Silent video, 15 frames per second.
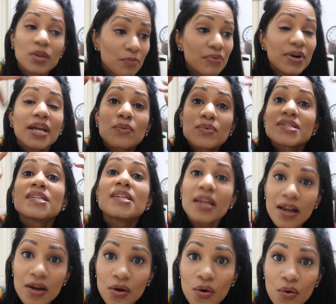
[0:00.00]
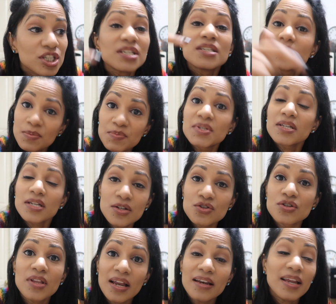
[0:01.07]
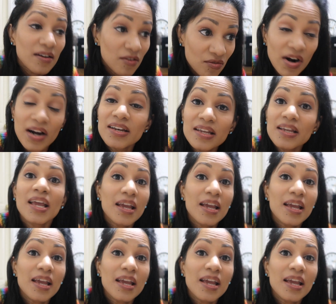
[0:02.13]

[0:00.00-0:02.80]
The bread was yellow. She dipped it into that runny